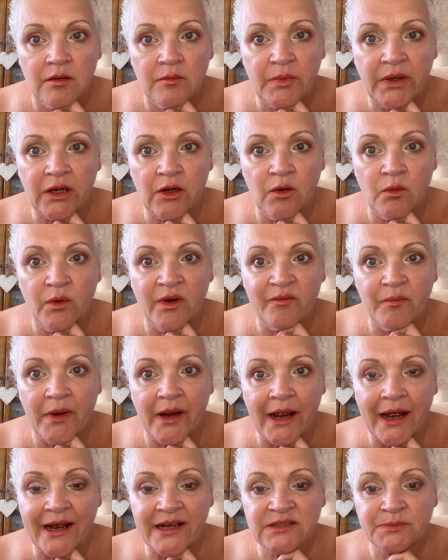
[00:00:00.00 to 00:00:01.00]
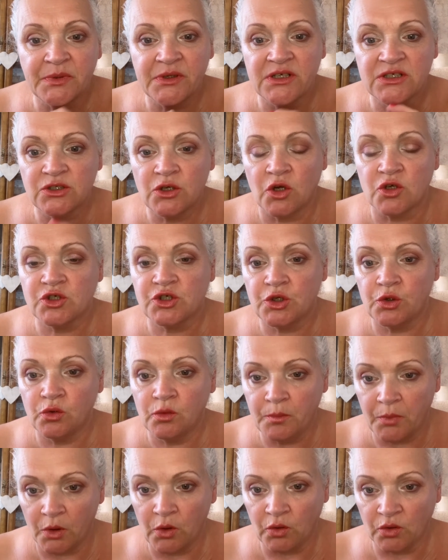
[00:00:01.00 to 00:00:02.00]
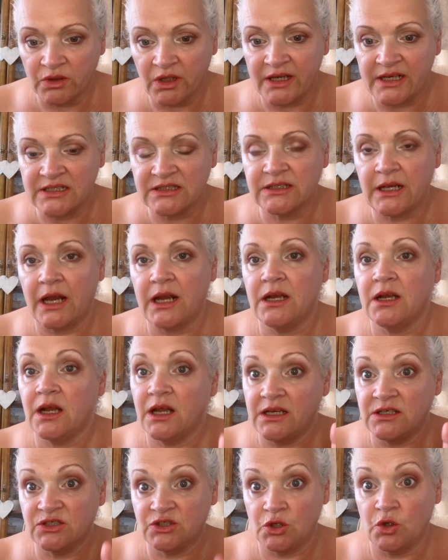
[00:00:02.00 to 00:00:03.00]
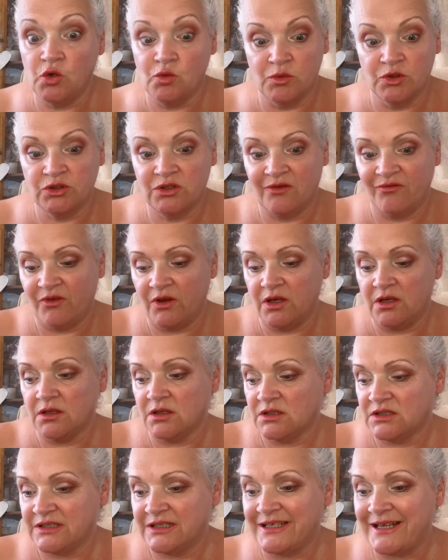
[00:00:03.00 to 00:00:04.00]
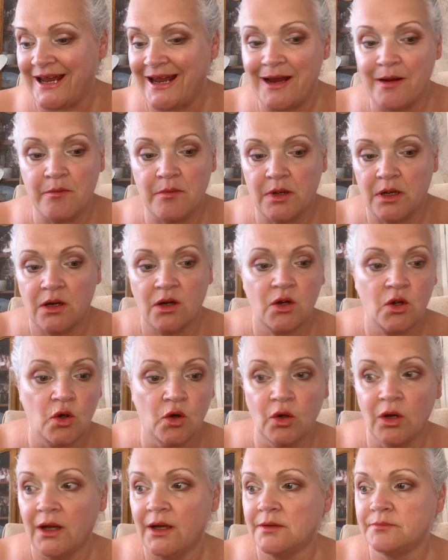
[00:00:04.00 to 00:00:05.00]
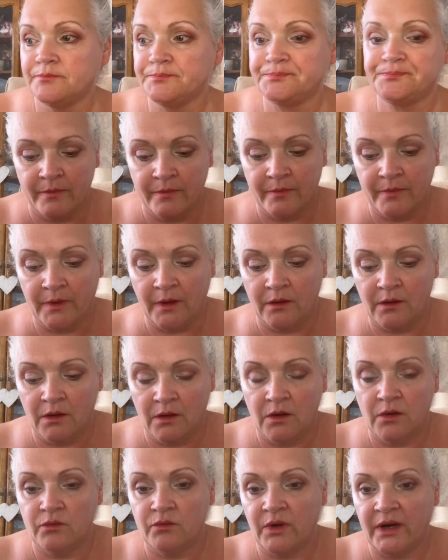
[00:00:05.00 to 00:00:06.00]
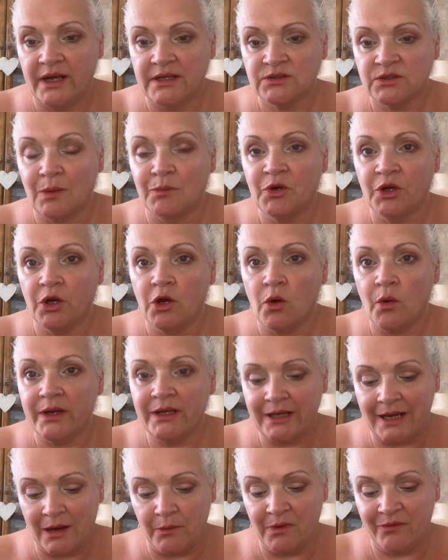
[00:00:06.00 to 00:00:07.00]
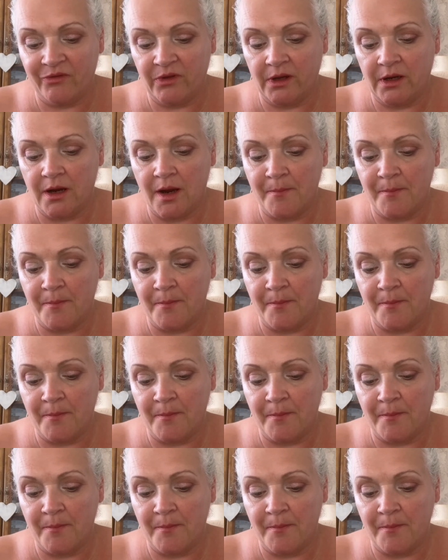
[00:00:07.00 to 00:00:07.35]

pick up with my eyes, but it's not too bold that it's saying it's too much of the same colour. Right, so I'm gonna go in now with the